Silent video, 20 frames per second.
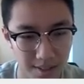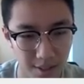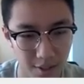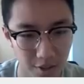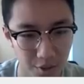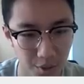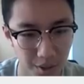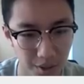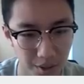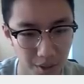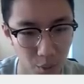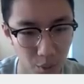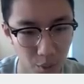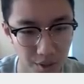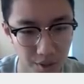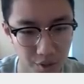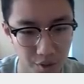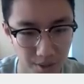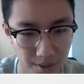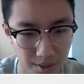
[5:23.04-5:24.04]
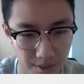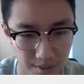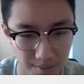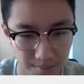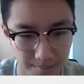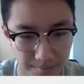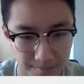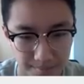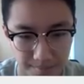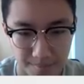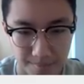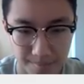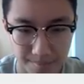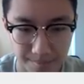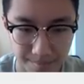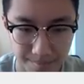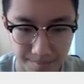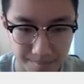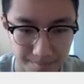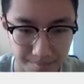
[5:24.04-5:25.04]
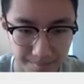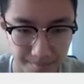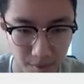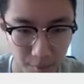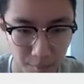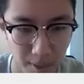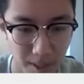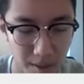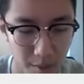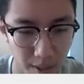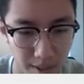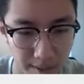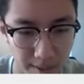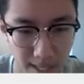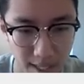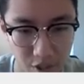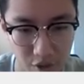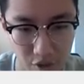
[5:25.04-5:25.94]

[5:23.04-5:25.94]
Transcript: say you're doing no interest. By the way, that